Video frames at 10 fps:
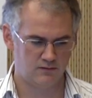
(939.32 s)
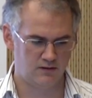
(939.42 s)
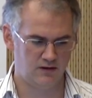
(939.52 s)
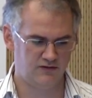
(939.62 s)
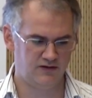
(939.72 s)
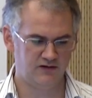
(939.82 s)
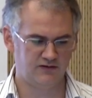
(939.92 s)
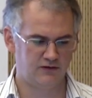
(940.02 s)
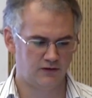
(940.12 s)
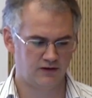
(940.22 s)
Is this
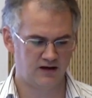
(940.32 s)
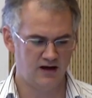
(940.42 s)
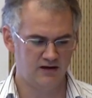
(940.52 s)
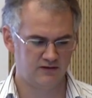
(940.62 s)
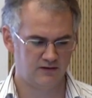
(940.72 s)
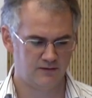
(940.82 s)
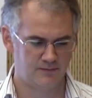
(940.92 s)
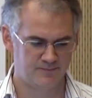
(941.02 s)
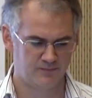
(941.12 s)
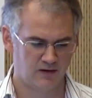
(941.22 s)
the case?
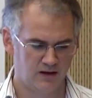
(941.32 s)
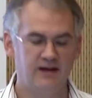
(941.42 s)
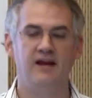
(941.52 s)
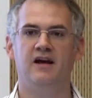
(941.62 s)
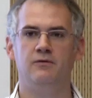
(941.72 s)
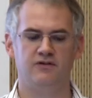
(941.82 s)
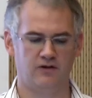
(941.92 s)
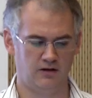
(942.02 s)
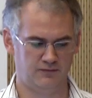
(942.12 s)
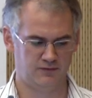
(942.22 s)
Can I
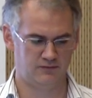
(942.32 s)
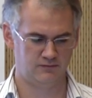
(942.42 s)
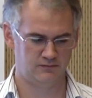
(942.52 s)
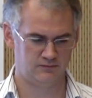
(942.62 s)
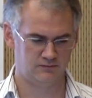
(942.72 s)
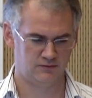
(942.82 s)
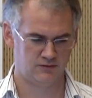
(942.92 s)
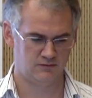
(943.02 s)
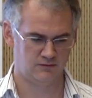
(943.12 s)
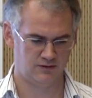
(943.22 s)
resolve?
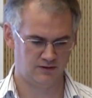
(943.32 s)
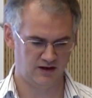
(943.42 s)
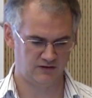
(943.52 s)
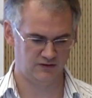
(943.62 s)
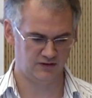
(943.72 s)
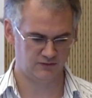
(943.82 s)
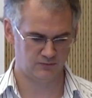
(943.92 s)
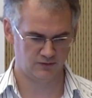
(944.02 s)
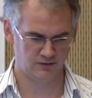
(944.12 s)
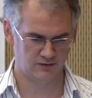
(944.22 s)
Oh, no, it actually doesn't
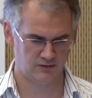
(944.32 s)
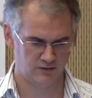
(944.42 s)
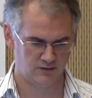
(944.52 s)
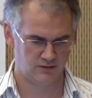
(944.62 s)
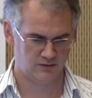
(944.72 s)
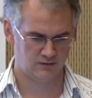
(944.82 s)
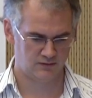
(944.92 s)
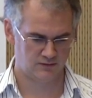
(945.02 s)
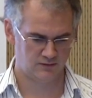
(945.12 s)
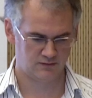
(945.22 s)
work.
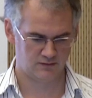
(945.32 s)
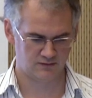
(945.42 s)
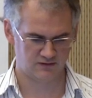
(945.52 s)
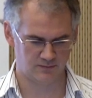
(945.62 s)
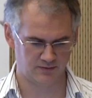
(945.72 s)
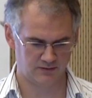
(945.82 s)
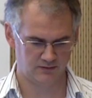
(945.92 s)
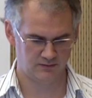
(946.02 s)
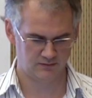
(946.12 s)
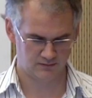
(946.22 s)
That's typical.
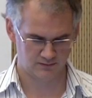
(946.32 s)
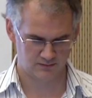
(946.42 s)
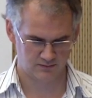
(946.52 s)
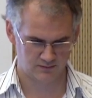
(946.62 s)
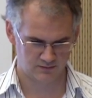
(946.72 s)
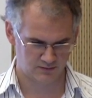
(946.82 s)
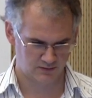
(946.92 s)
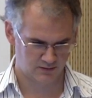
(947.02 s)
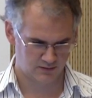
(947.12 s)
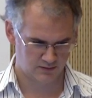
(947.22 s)

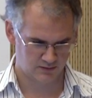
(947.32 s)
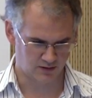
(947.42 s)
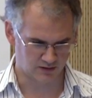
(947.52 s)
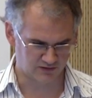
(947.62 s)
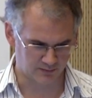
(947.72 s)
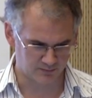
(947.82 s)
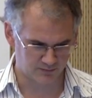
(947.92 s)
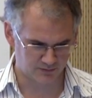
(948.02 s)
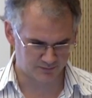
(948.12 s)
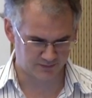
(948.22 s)
Oh, because I'm,
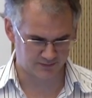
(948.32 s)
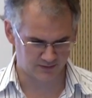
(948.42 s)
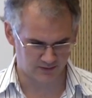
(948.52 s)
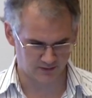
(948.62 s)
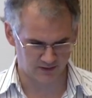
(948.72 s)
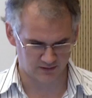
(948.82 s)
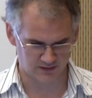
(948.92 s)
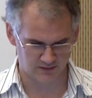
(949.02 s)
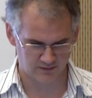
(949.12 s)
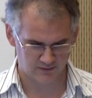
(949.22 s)
all right,
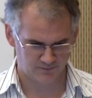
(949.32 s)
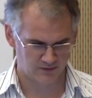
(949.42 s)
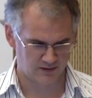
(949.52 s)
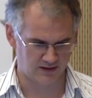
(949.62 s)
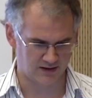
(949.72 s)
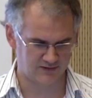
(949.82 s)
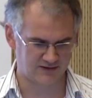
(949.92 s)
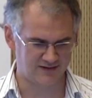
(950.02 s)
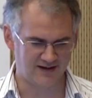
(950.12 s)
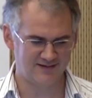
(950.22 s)
okay. Yeah, it's,
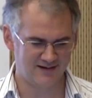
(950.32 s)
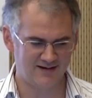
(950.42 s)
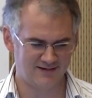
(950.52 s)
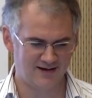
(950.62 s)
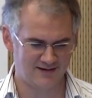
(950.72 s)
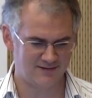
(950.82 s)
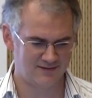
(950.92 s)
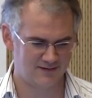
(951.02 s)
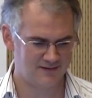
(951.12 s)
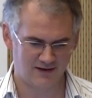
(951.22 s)

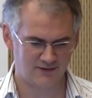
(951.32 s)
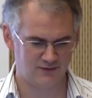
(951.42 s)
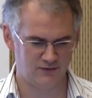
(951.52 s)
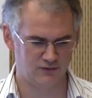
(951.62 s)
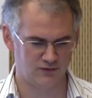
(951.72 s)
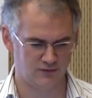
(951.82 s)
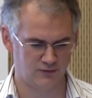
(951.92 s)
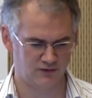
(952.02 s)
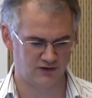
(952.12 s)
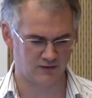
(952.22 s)
that's the user
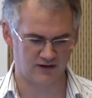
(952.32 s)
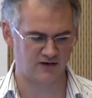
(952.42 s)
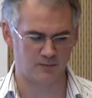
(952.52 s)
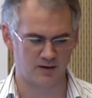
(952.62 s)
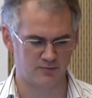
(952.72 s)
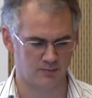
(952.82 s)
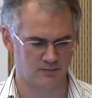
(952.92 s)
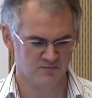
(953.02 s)
interface error. That's not my problem.